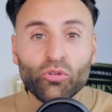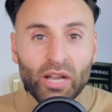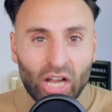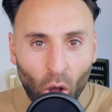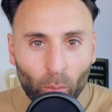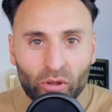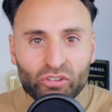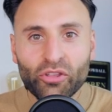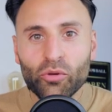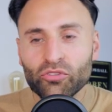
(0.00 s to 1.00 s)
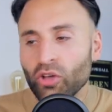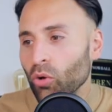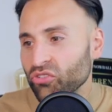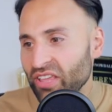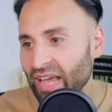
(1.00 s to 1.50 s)
to accomplish those
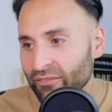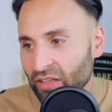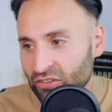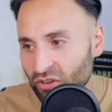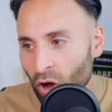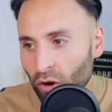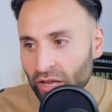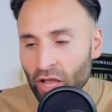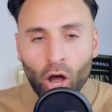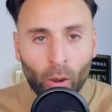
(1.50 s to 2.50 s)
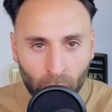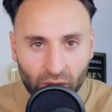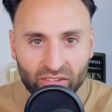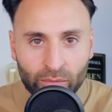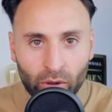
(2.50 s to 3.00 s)
goals, they have their target
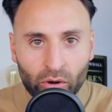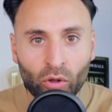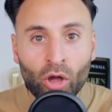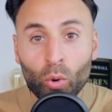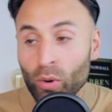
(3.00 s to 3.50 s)
operating model,